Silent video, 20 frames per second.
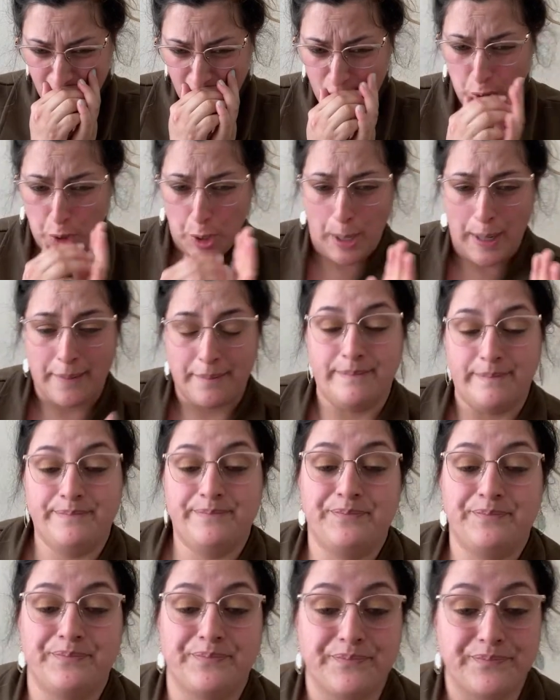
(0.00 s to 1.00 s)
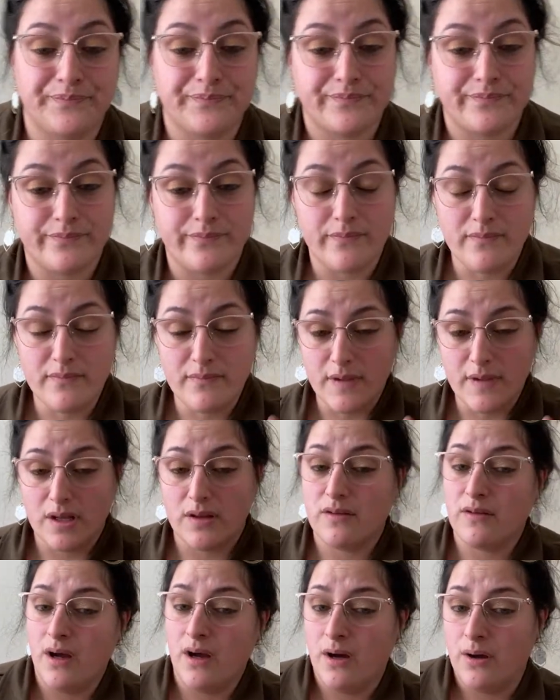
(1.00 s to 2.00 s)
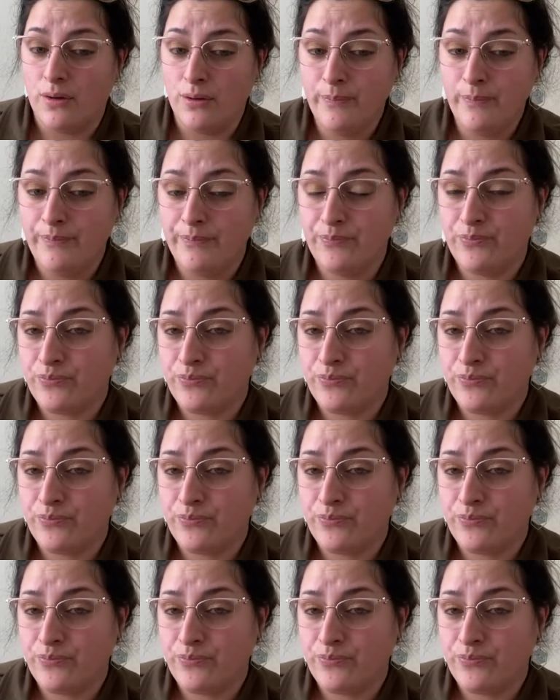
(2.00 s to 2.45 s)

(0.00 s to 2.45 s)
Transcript: Okay. So,